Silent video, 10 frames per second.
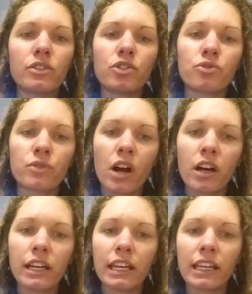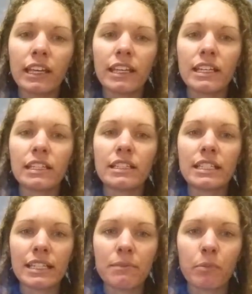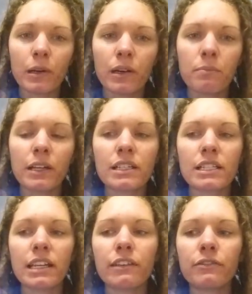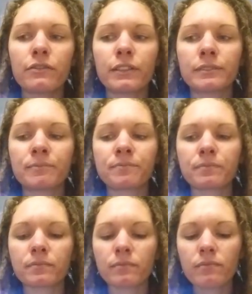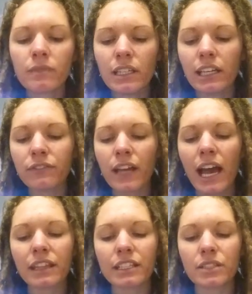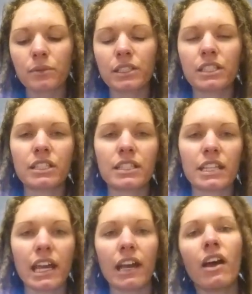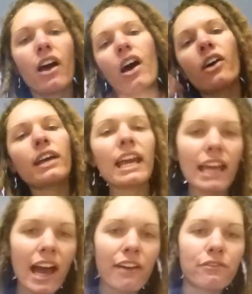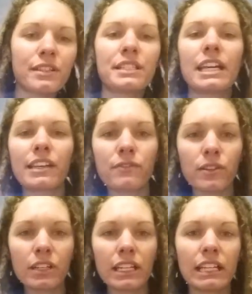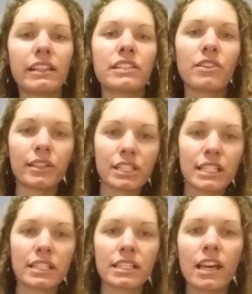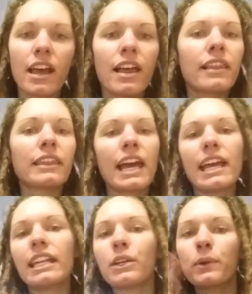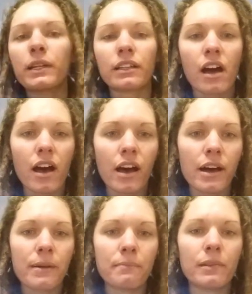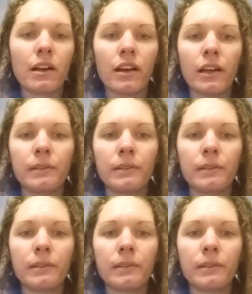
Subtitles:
a drawing in deeper. Because if Catholics were to just say, okay, yeah, for the sake of unity, let's all just let anyone come